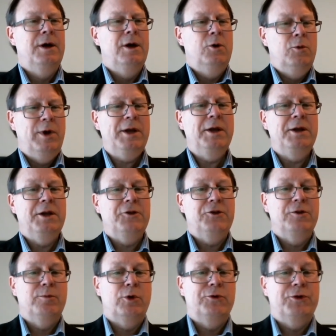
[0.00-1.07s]
Recognition
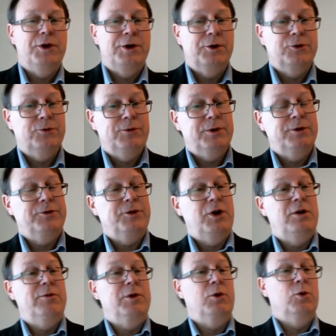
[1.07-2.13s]
of Bolzano's
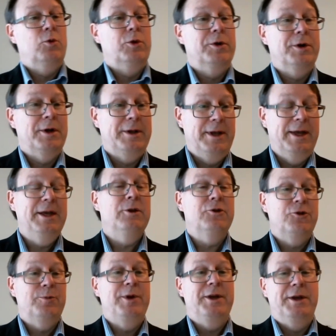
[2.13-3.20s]
philosophical work in the
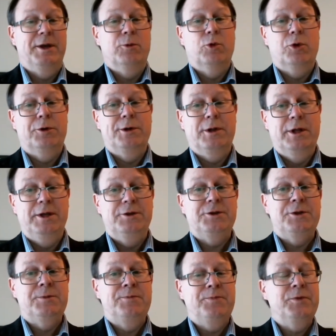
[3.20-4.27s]
English-speaking world, at
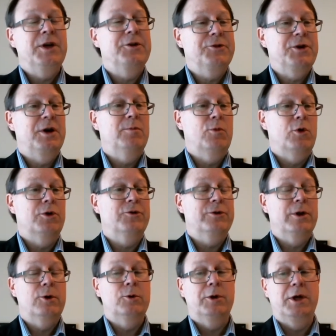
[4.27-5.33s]
least, has come more
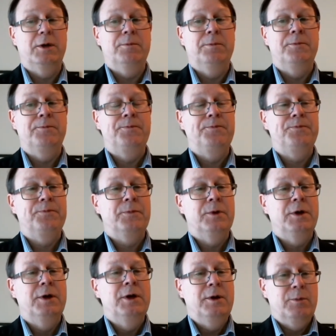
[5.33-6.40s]
slowly.
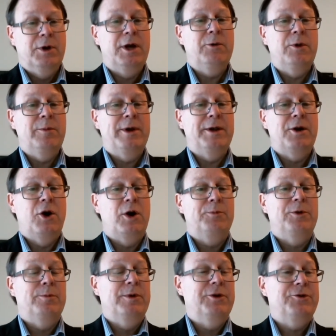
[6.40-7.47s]
But I remain
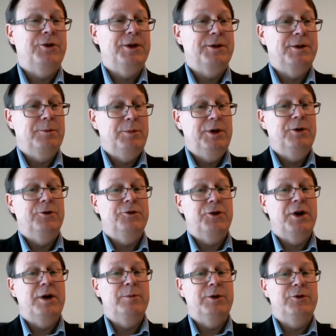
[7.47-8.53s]
optimistic that Peter
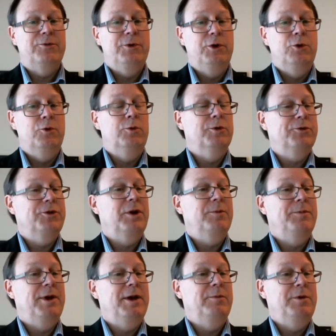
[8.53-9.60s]
Simons' view will
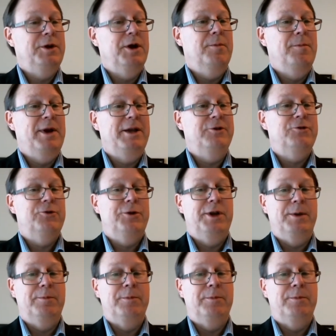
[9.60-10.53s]
someday become mainstream.